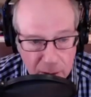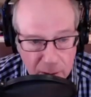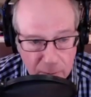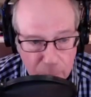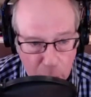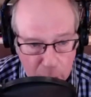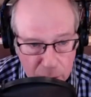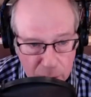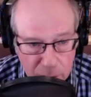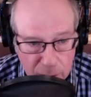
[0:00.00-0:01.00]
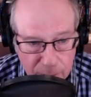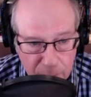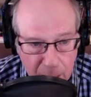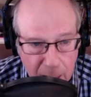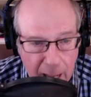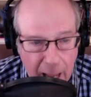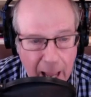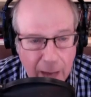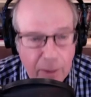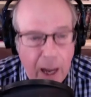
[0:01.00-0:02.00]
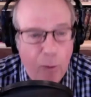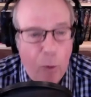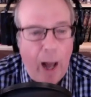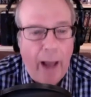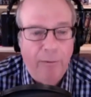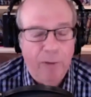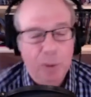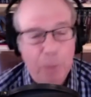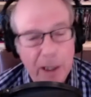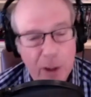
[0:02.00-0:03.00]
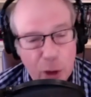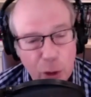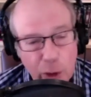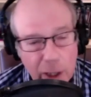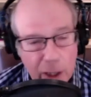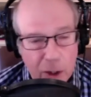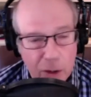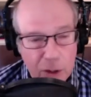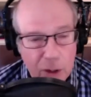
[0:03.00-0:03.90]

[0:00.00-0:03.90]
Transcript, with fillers: books. And my wife spent two years